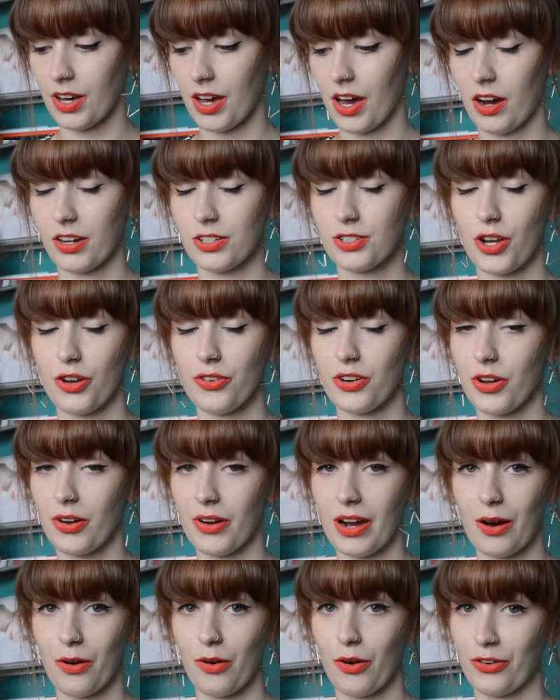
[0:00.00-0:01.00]
I don't know
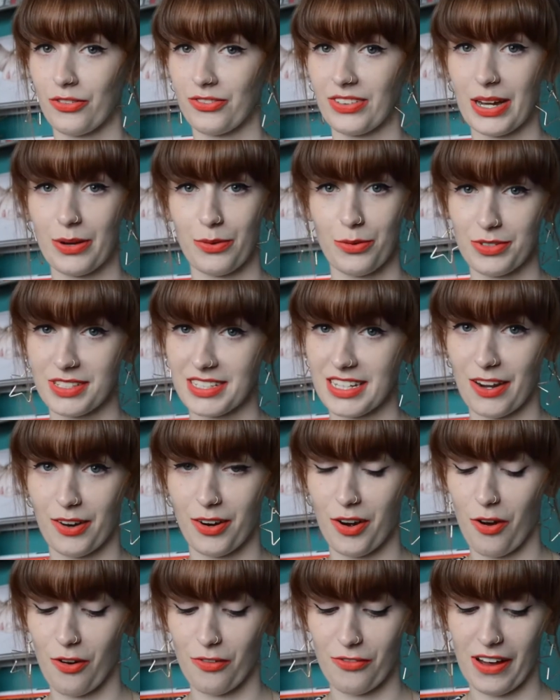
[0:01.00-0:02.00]
how long they will stay
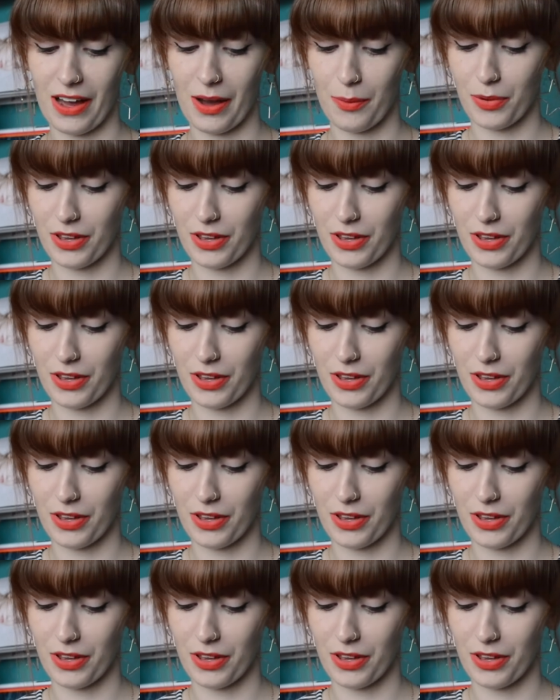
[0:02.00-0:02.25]
on offer,